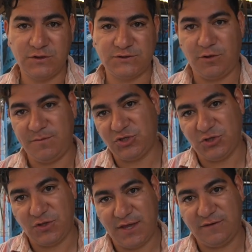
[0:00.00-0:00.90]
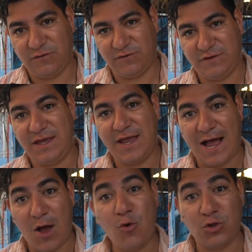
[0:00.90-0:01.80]
So our mission today is to see
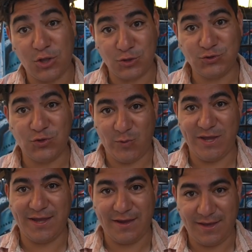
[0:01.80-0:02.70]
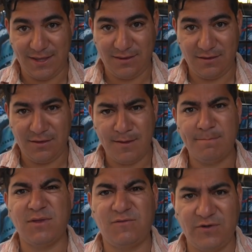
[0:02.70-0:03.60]
how close we can get.
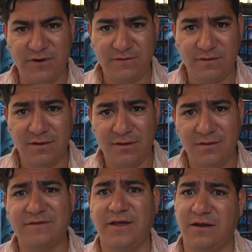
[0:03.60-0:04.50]
But first, let's get a